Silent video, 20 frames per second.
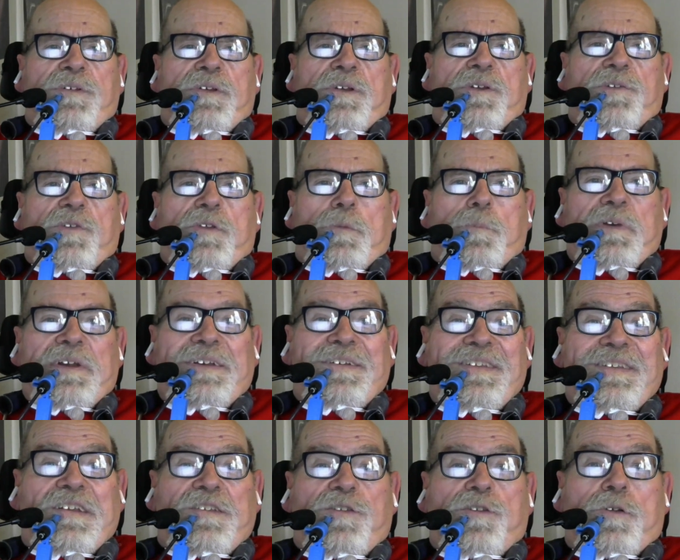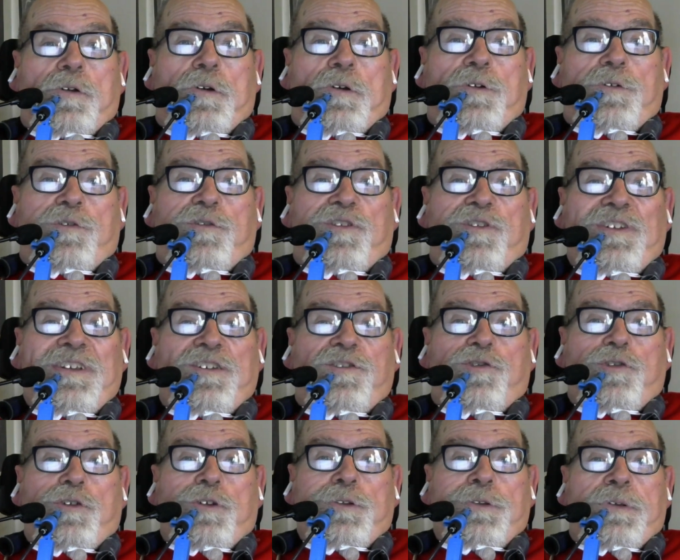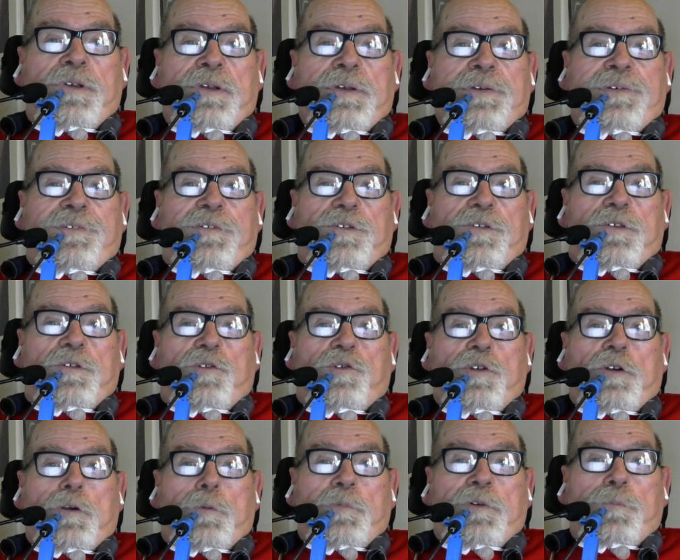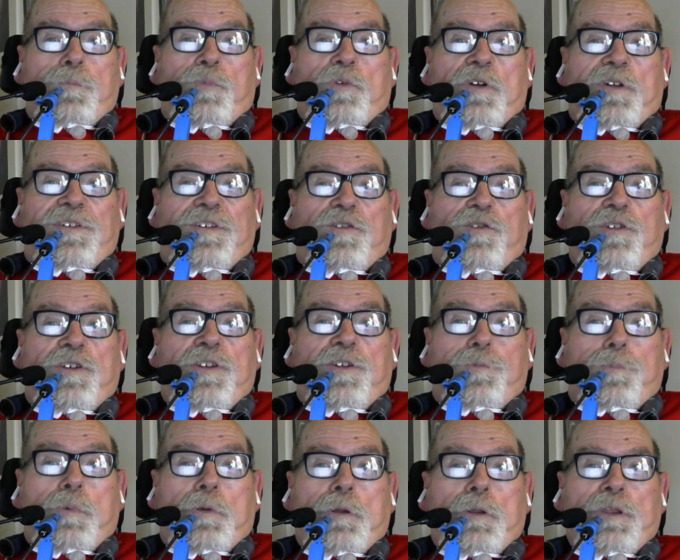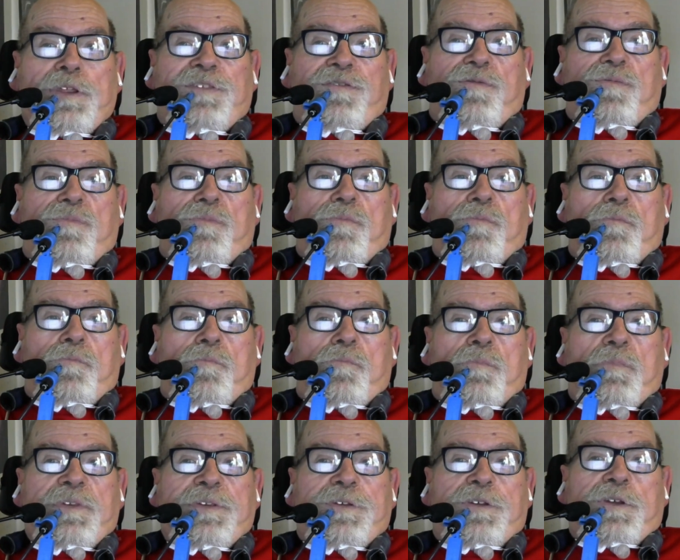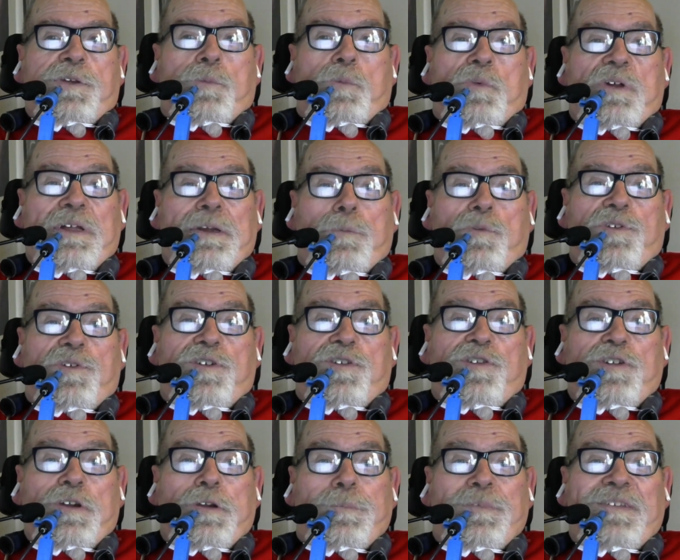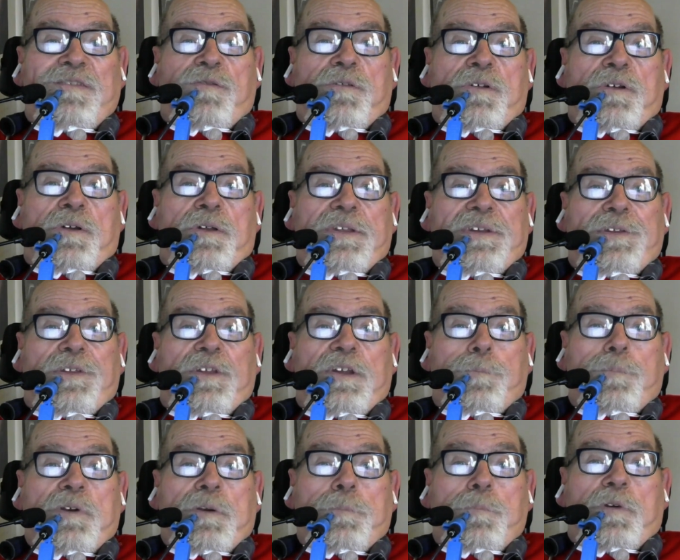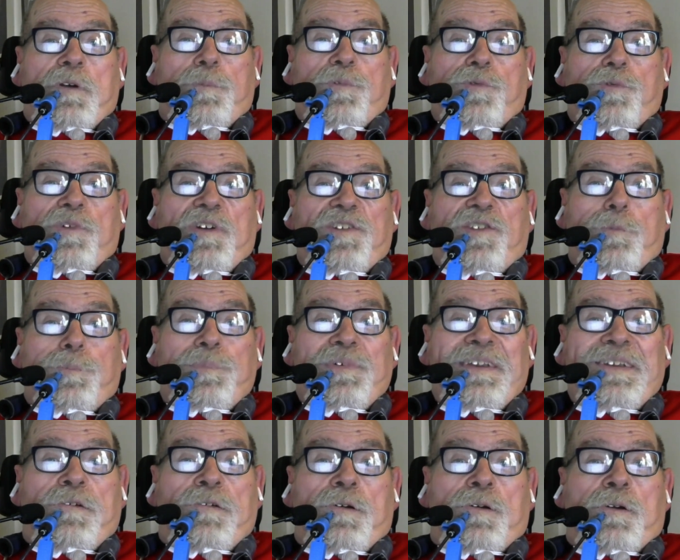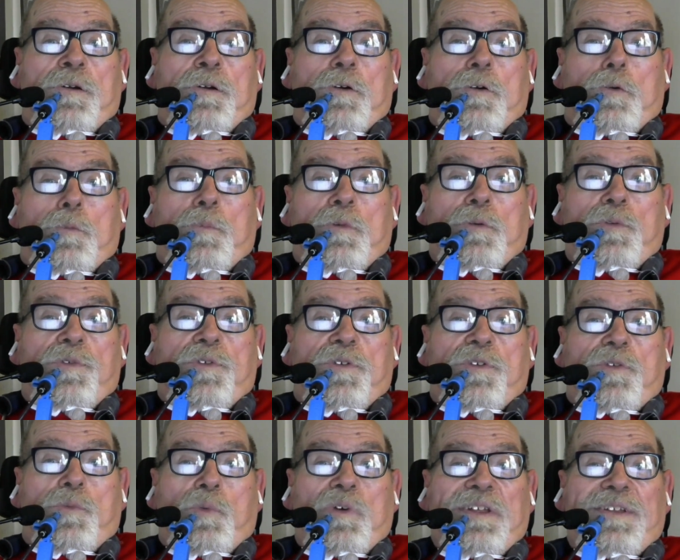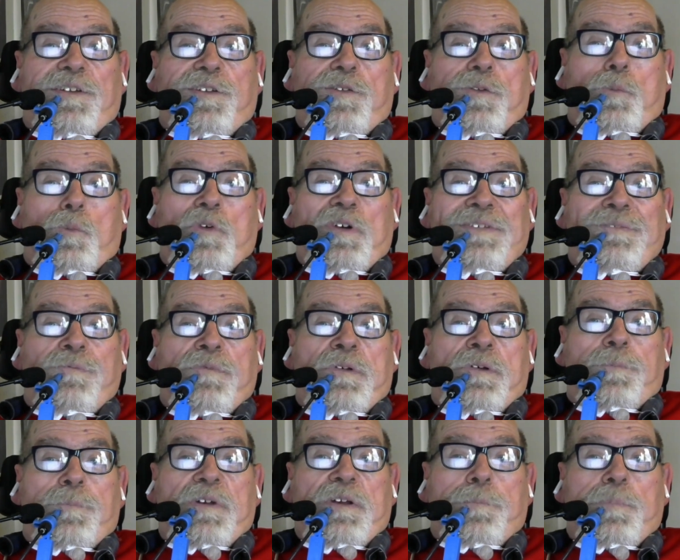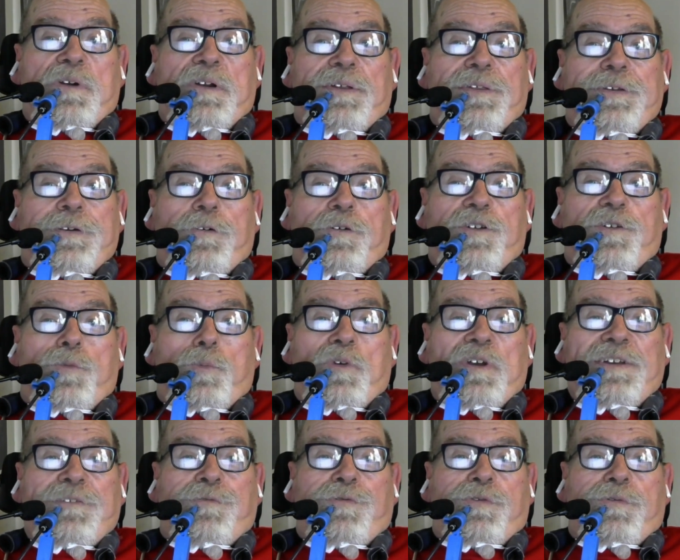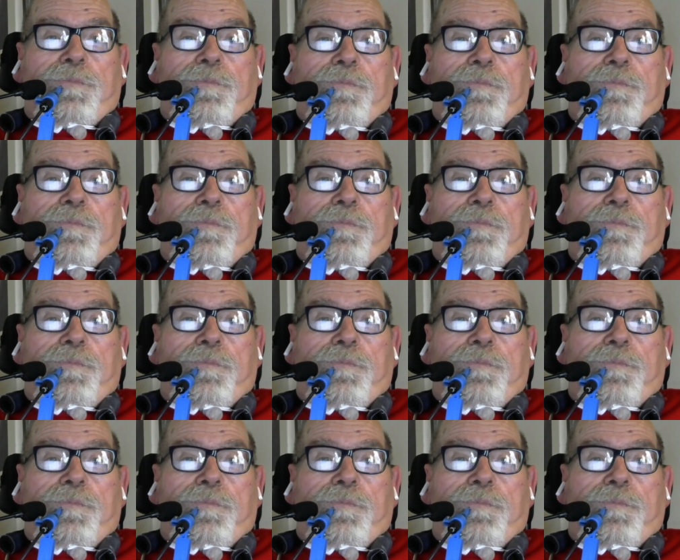Somehow that started a tradition that the chairman brought the cheese ball. When I was the chairman, they liked my mom's recipe almost as well as the one made by Larry's wife.